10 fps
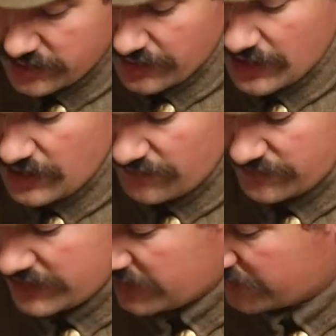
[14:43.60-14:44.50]
to go that
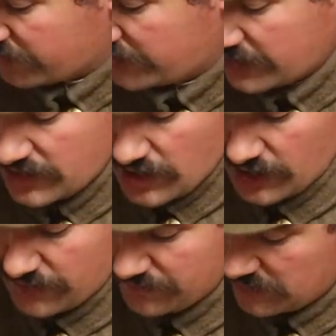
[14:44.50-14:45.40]
lovely green
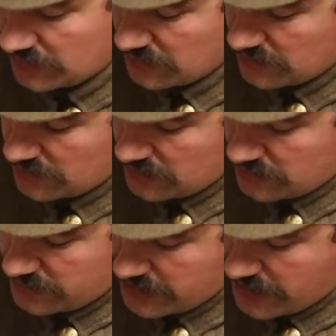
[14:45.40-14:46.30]
colour.
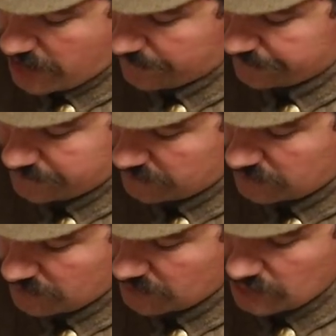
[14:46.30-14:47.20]
Now,
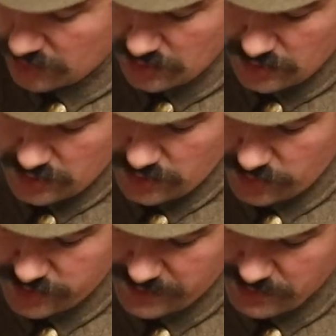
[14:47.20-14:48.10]

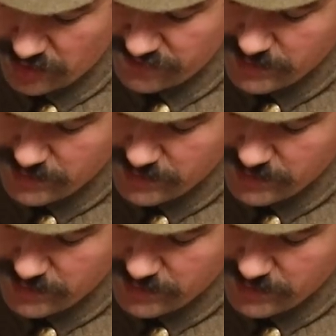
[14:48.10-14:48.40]
with a bit of movie